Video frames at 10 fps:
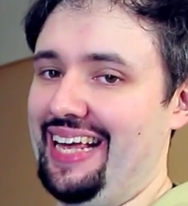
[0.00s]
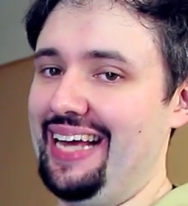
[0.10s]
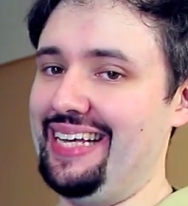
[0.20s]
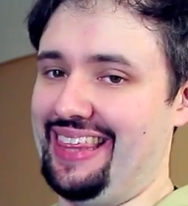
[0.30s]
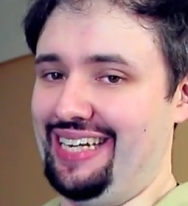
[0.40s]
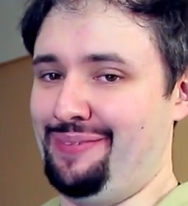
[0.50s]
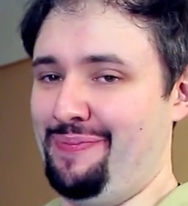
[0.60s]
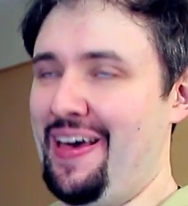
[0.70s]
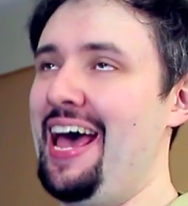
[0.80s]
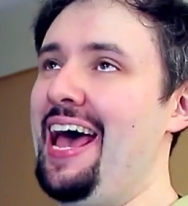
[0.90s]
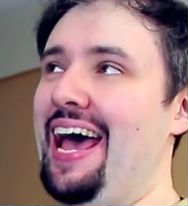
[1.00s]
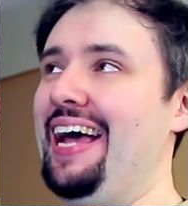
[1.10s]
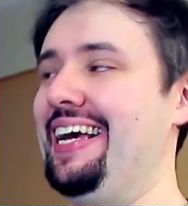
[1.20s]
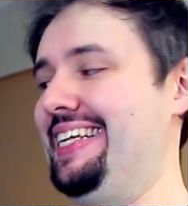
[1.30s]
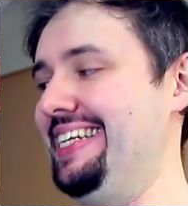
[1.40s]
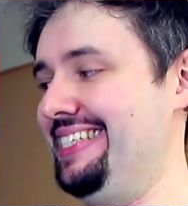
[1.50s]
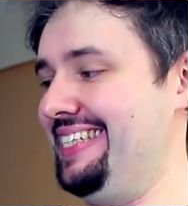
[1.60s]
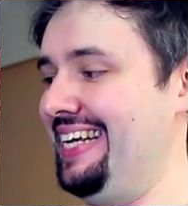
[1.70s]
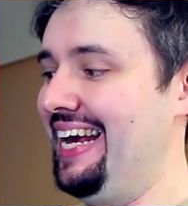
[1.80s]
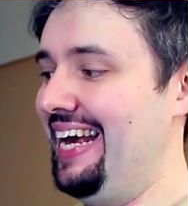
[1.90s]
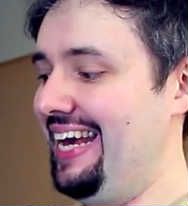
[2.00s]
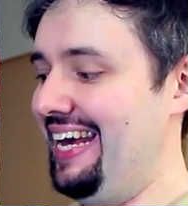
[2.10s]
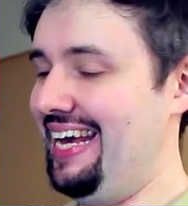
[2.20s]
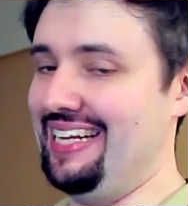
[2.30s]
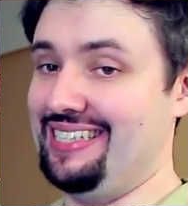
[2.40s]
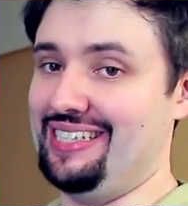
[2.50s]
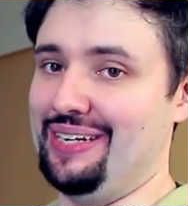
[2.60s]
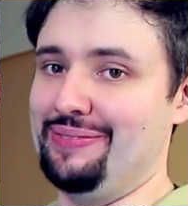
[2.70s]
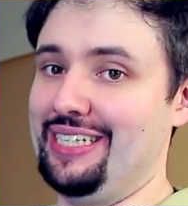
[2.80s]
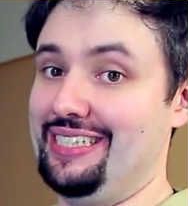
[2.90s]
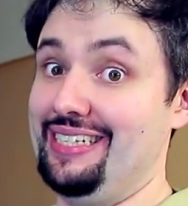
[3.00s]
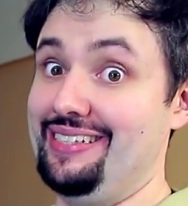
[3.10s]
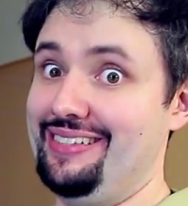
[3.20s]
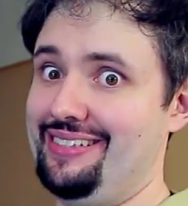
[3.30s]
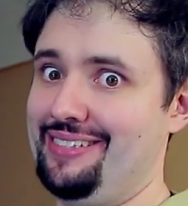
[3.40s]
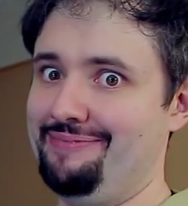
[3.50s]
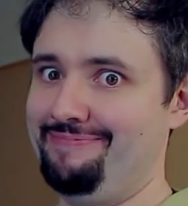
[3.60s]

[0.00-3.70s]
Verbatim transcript: like this pack, just it has some issues.